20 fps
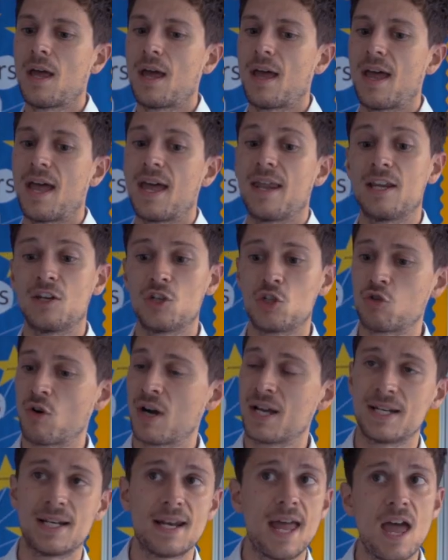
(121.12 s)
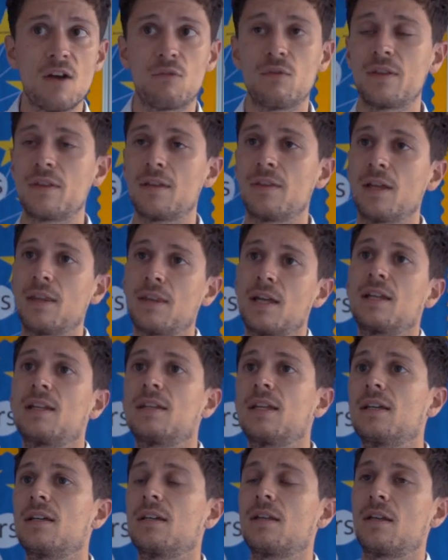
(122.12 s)
and enshrined in everything that they
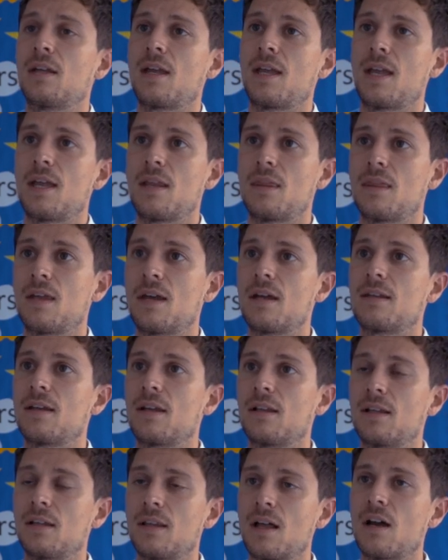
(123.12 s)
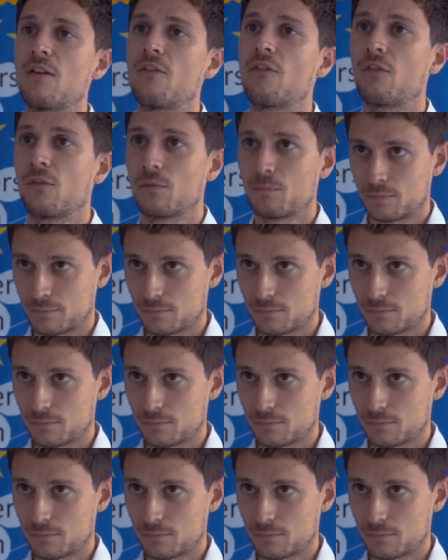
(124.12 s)
did in their daily life.